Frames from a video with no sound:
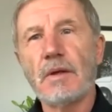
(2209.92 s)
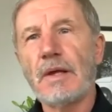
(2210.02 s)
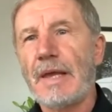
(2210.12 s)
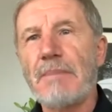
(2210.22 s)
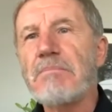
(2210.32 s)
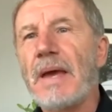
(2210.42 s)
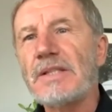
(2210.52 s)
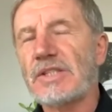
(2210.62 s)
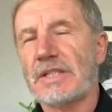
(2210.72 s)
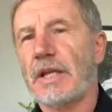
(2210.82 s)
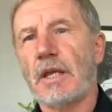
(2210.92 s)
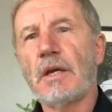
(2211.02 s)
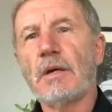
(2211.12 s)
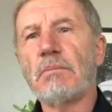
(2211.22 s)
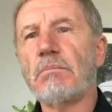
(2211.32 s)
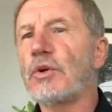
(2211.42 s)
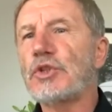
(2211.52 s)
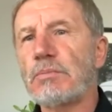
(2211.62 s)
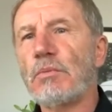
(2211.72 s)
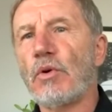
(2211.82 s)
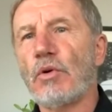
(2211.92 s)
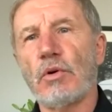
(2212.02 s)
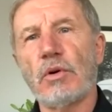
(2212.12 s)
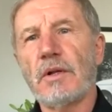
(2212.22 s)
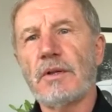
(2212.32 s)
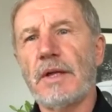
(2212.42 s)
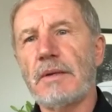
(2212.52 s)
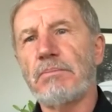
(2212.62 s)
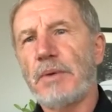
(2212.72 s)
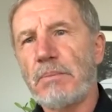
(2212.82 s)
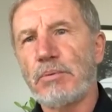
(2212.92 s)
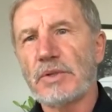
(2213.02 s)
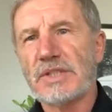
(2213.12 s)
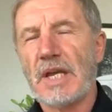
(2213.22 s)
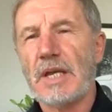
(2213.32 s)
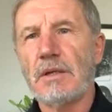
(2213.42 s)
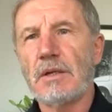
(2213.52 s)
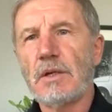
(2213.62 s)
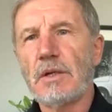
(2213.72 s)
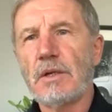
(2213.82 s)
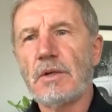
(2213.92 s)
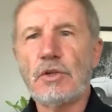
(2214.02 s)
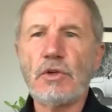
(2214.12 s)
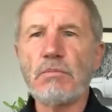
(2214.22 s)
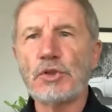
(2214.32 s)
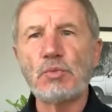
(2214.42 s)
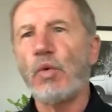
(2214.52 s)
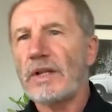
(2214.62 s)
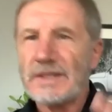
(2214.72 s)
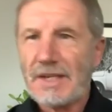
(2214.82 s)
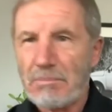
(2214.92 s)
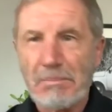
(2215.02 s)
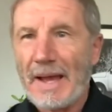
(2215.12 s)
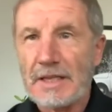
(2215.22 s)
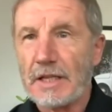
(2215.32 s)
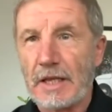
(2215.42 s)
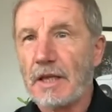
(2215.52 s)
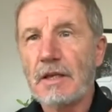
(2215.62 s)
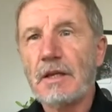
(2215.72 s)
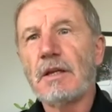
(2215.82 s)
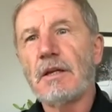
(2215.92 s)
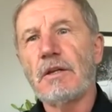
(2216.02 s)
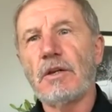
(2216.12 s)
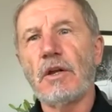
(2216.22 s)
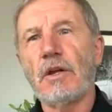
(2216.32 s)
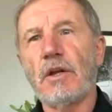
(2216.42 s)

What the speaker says: immensely, much more than people saying you must want it badly. You know,